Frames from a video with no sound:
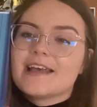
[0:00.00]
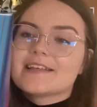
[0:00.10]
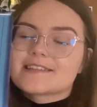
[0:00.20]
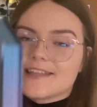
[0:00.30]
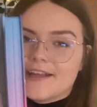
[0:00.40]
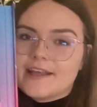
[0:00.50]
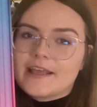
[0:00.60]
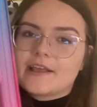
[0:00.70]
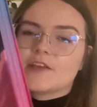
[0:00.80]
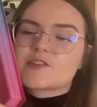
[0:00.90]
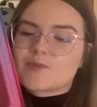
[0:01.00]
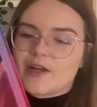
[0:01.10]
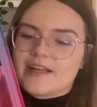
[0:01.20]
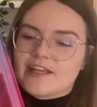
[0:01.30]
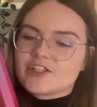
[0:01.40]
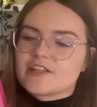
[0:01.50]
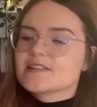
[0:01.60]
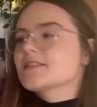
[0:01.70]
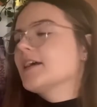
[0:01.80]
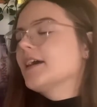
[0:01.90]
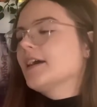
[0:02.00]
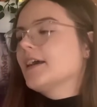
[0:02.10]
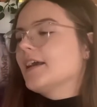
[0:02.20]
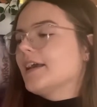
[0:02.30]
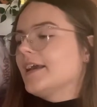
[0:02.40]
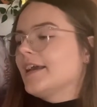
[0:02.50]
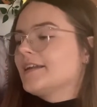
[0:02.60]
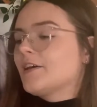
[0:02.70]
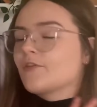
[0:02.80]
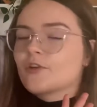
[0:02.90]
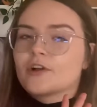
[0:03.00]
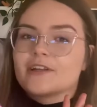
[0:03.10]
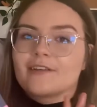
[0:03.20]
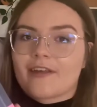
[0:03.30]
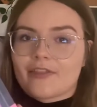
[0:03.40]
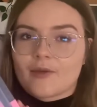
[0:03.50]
stunning sprayed edges, and I've heard nothing